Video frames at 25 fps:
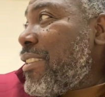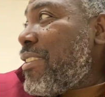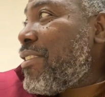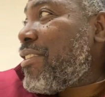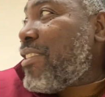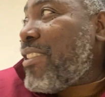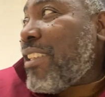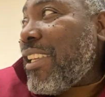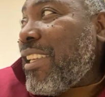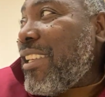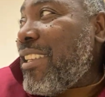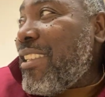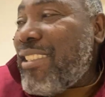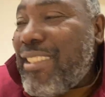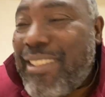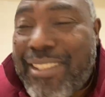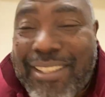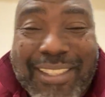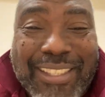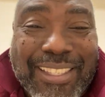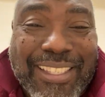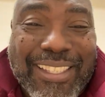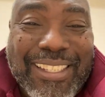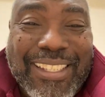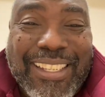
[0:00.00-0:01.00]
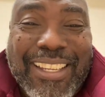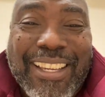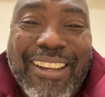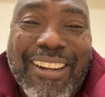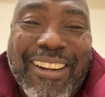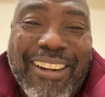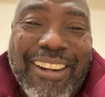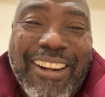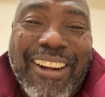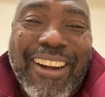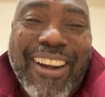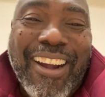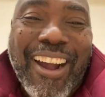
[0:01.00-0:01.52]
cheeks
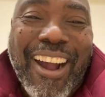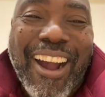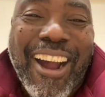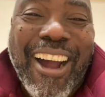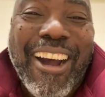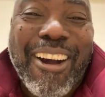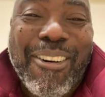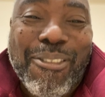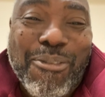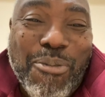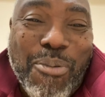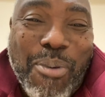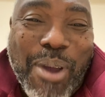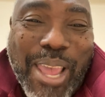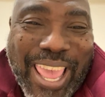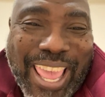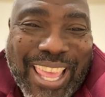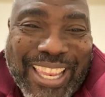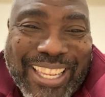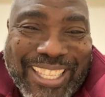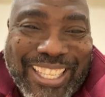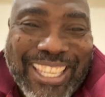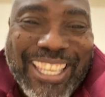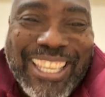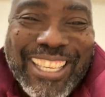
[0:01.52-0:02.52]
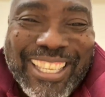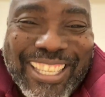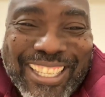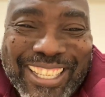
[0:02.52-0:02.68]
are wet.